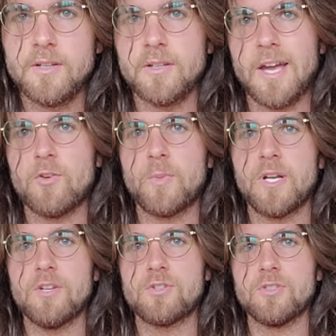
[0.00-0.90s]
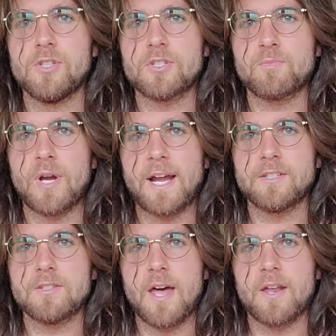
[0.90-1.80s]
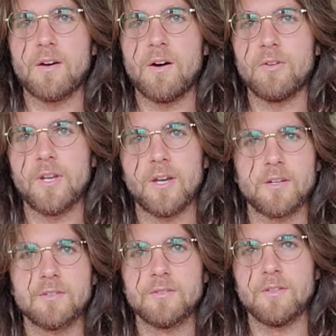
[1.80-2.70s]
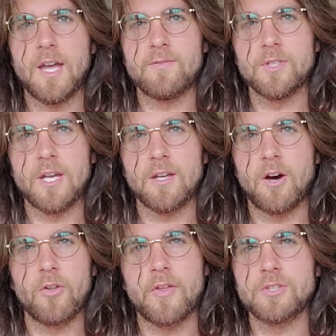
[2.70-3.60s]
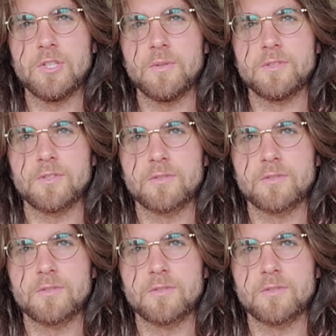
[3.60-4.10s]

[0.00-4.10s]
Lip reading: Everybody should just practice that all day, every day. All they should do is